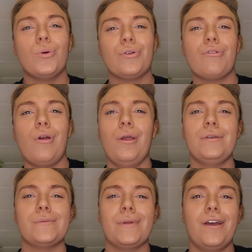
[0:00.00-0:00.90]
old and
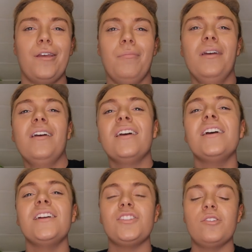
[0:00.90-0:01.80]
gross when I'm
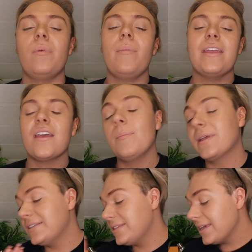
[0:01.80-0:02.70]
doing my makeup,
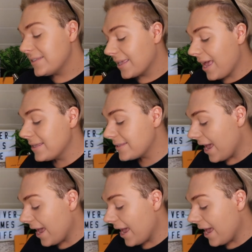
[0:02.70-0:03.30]
because this gets